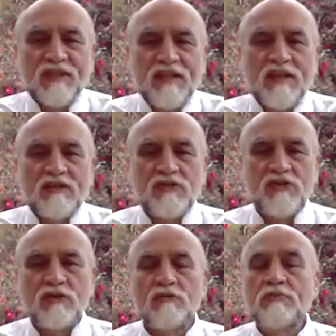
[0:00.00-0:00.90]

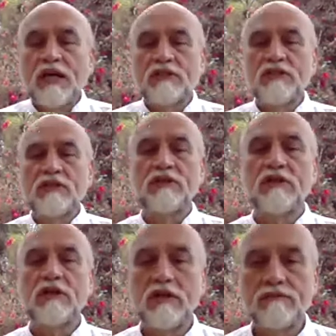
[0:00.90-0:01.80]
into bacteria
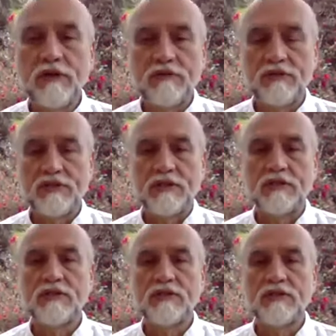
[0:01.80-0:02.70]
and
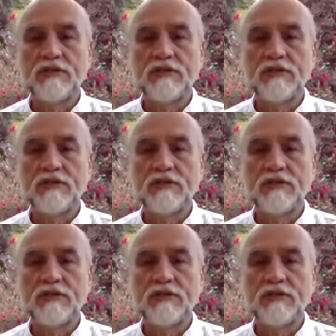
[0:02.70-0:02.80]
viruses,